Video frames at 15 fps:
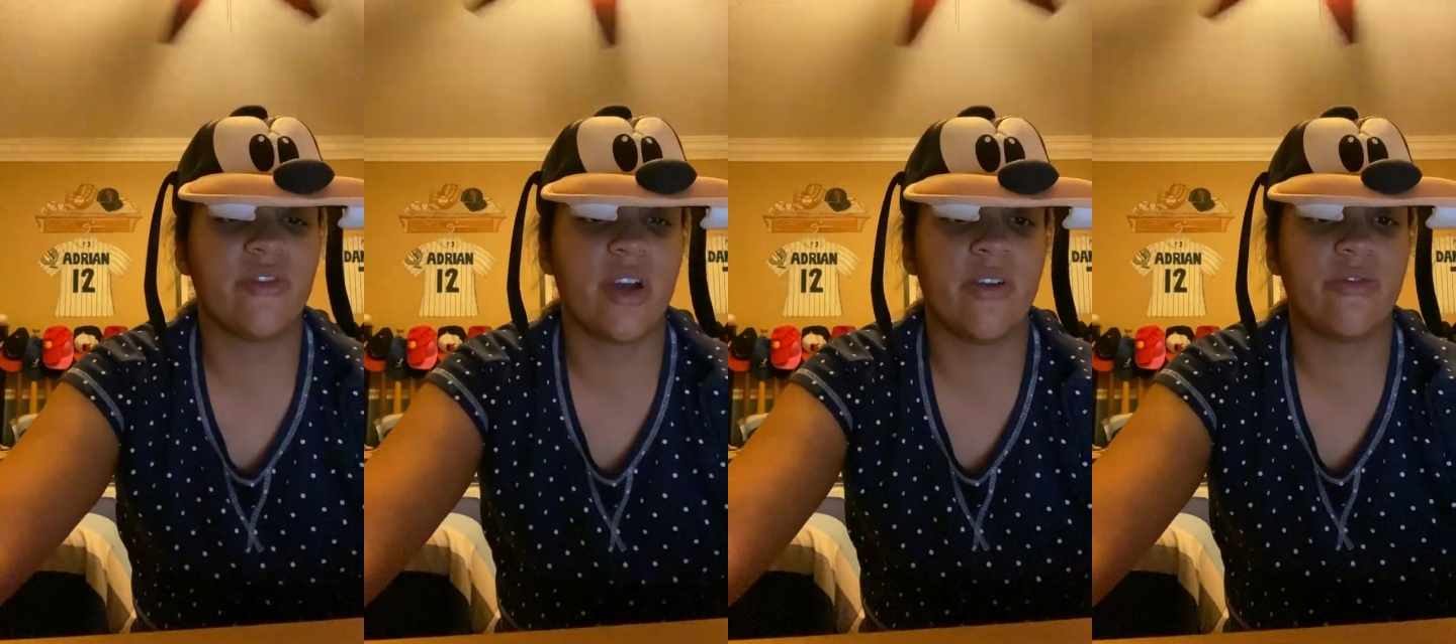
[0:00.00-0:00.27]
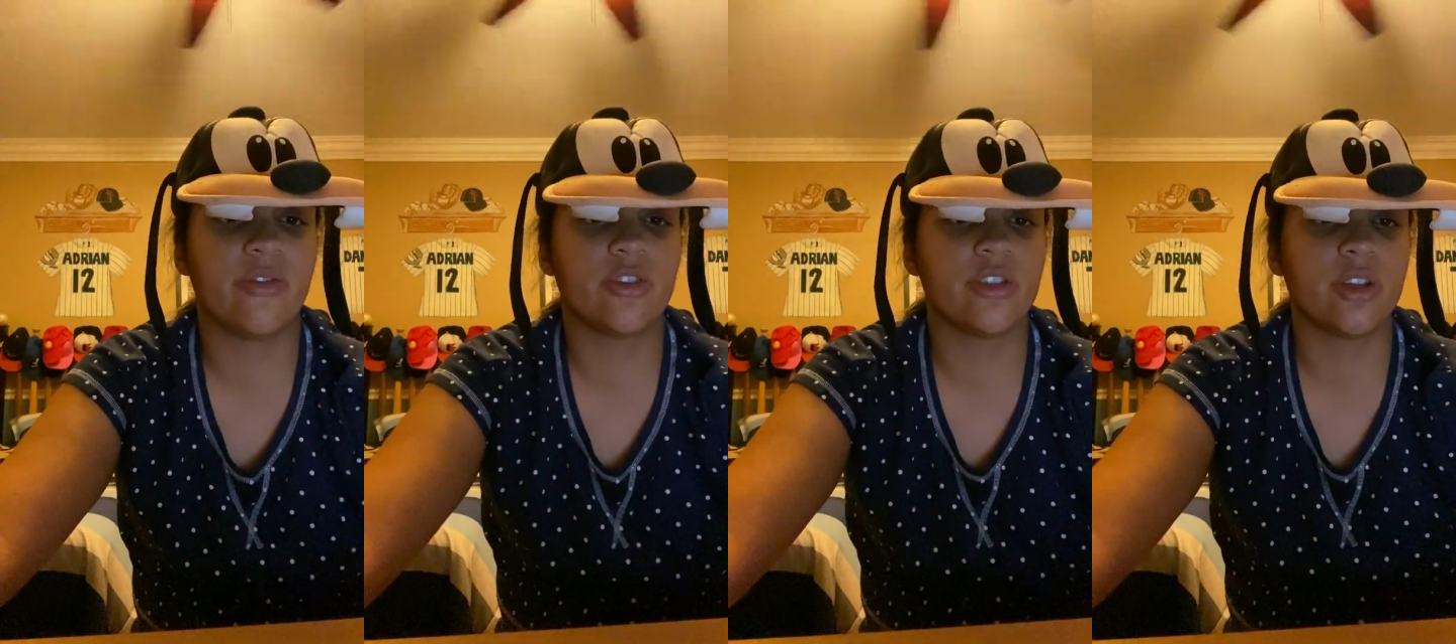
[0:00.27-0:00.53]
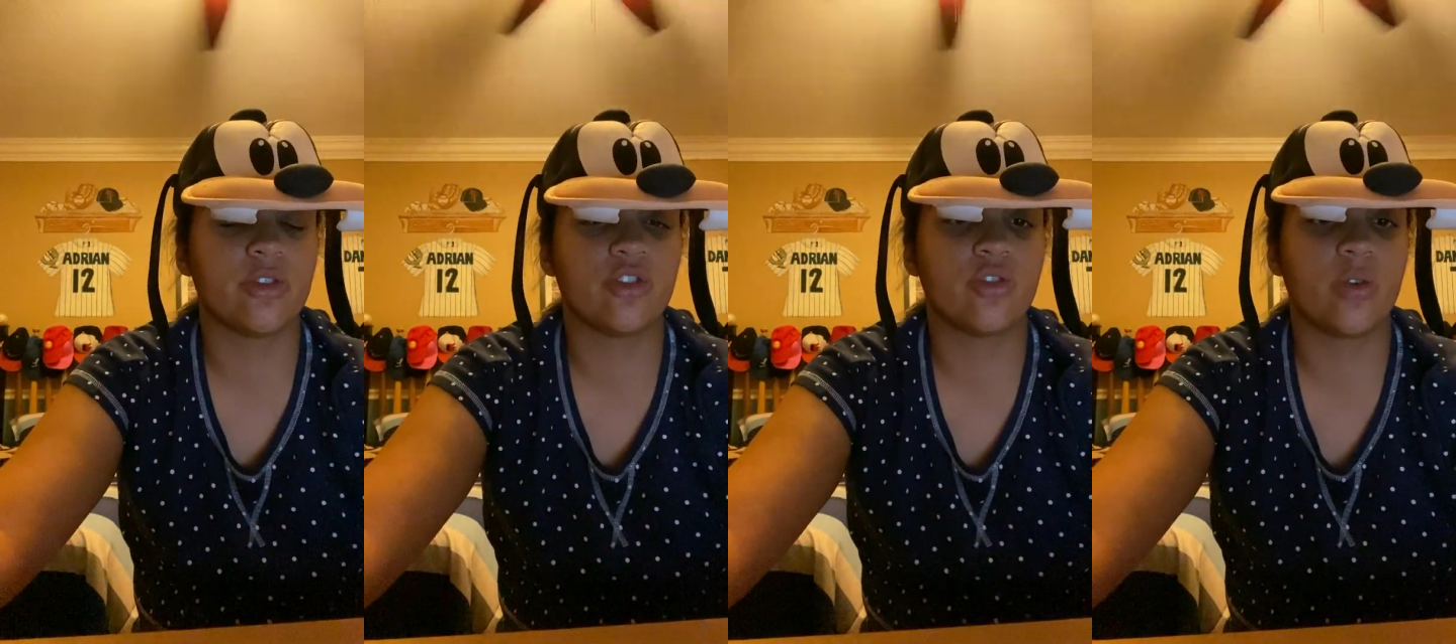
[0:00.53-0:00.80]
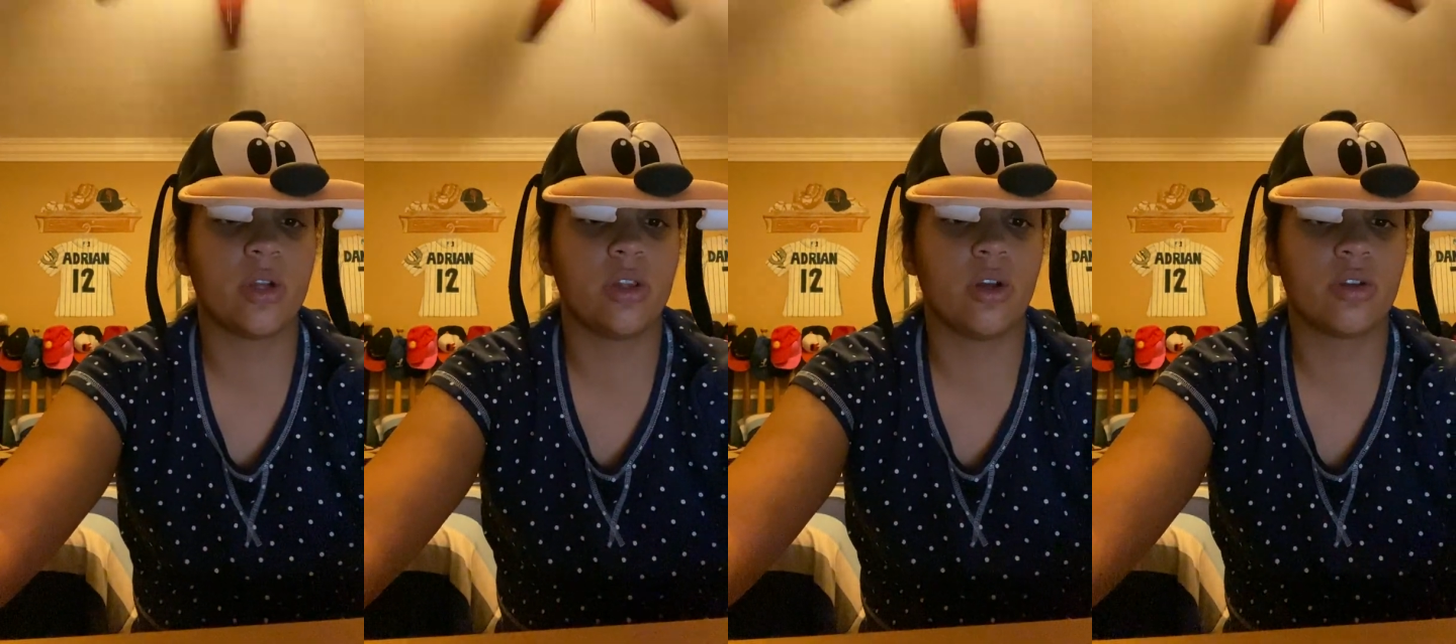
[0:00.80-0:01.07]
efforts on
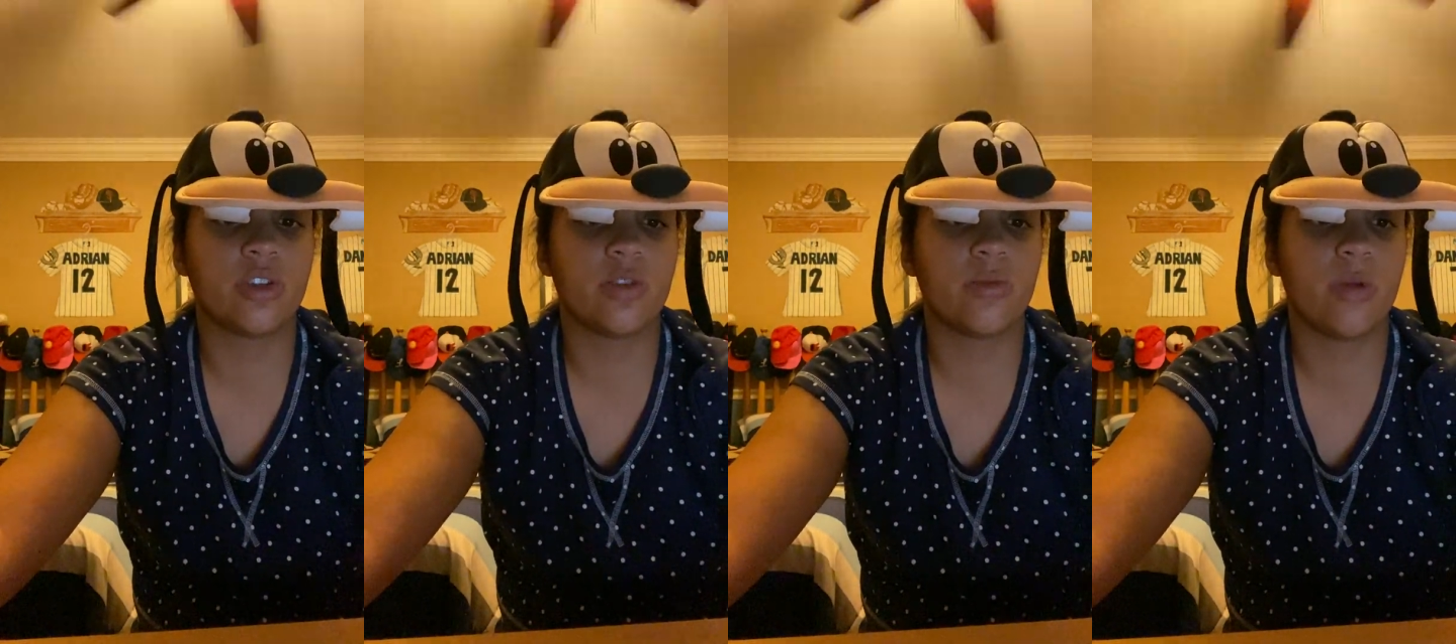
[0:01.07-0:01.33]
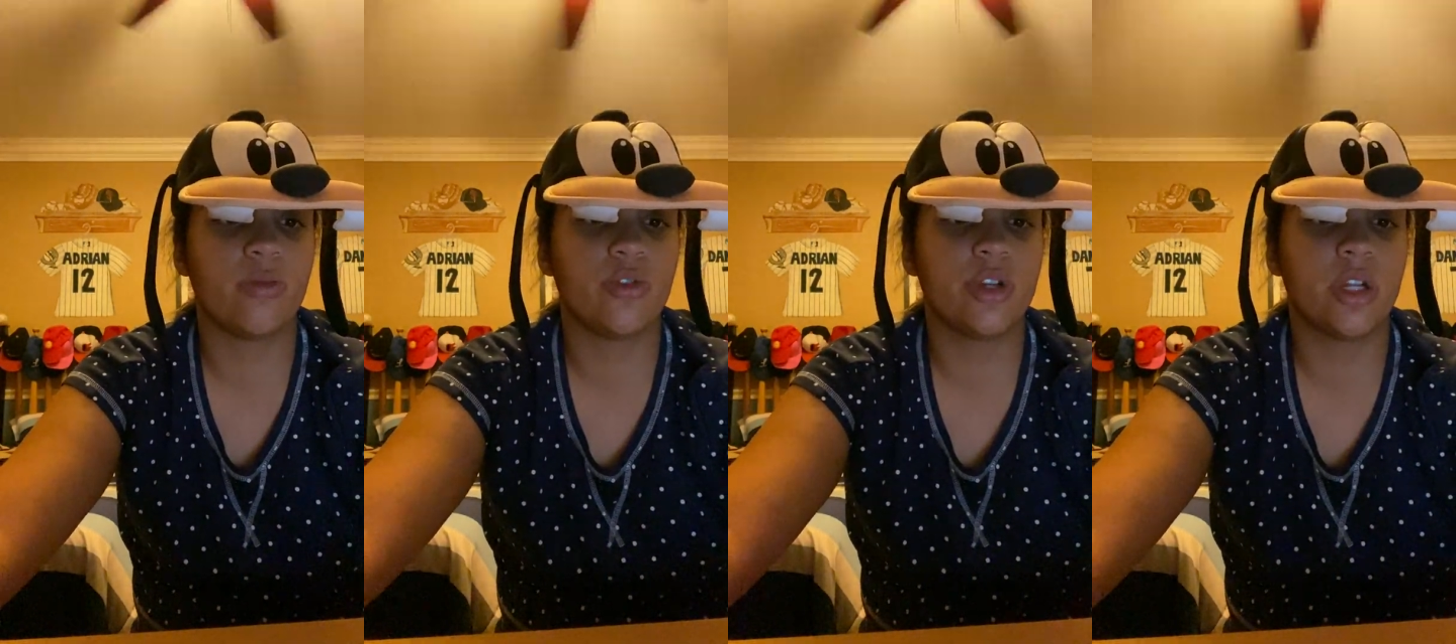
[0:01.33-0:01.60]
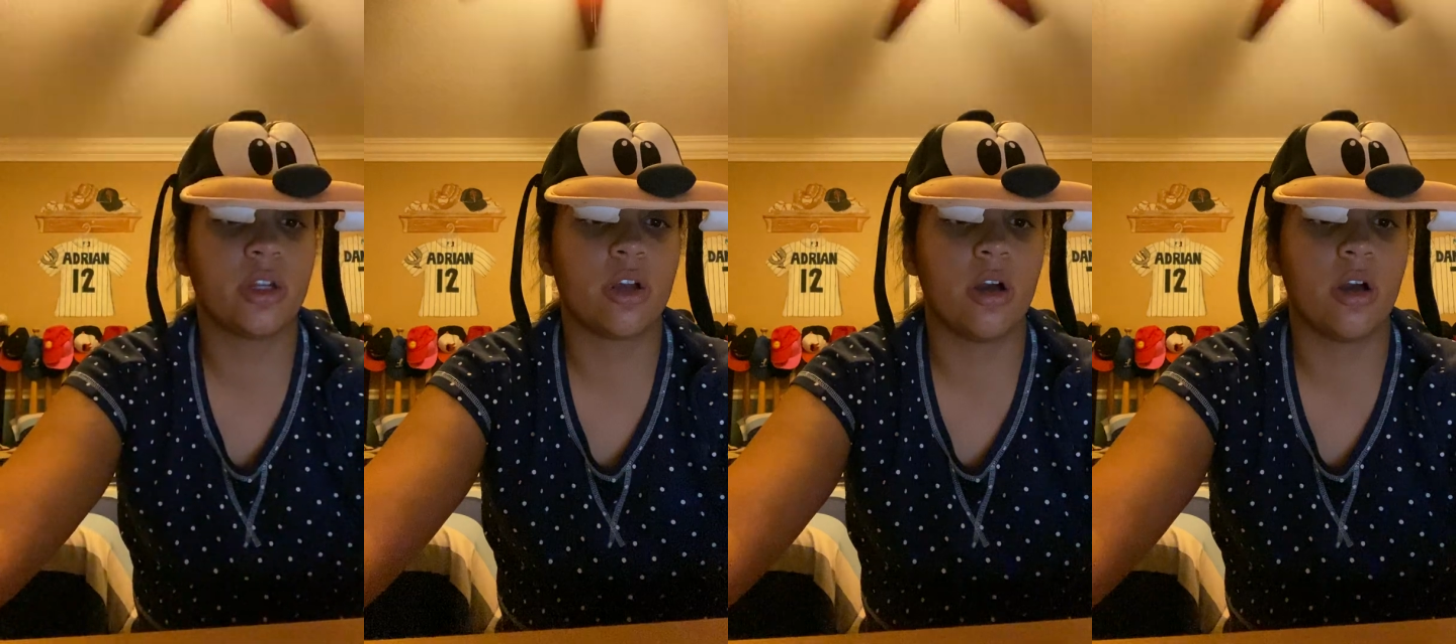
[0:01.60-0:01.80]
short and long-term memory and